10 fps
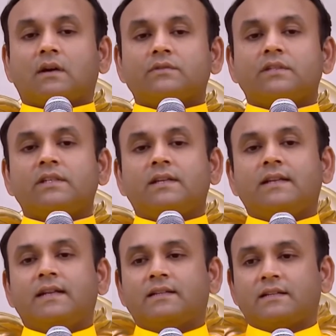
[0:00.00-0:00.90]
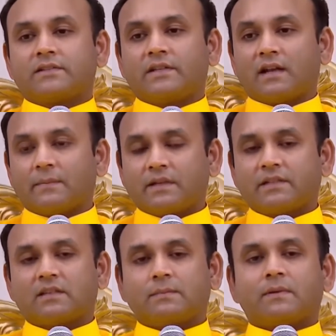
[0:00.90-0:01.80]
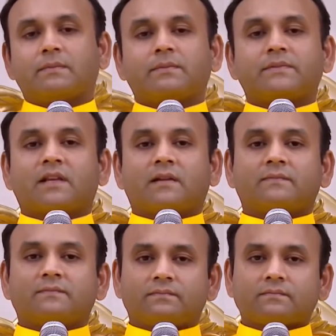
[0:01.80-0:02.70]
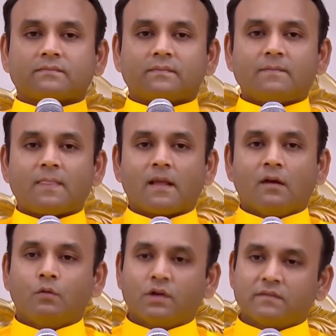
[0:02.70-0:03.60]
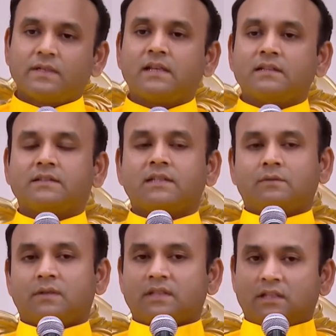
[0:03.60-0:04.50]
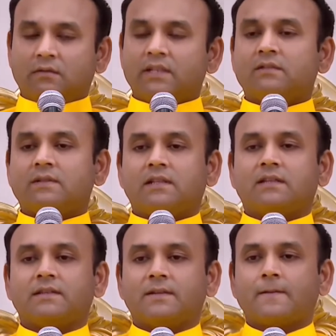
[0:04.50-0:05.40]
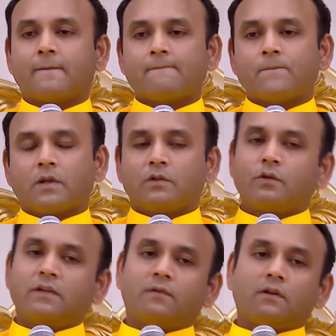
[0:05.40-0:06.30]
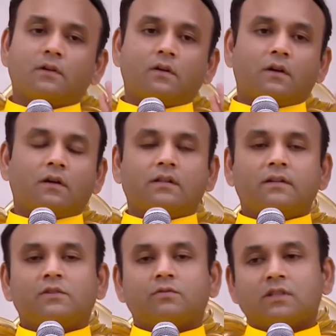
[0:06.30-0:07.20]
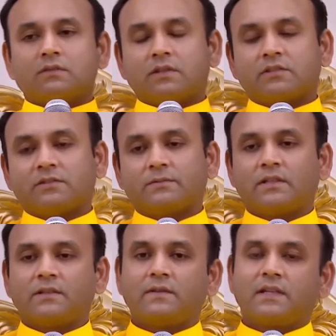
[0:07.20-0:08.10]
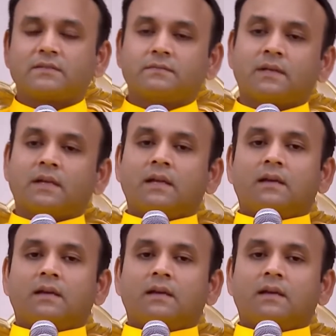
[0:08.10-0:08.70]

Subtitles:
1,000 years later, Sri Ramakrishna Paramahamsa, who was a Vedantin, who was Advaita Vedantin, though he followed all the rituals, worships, he lived as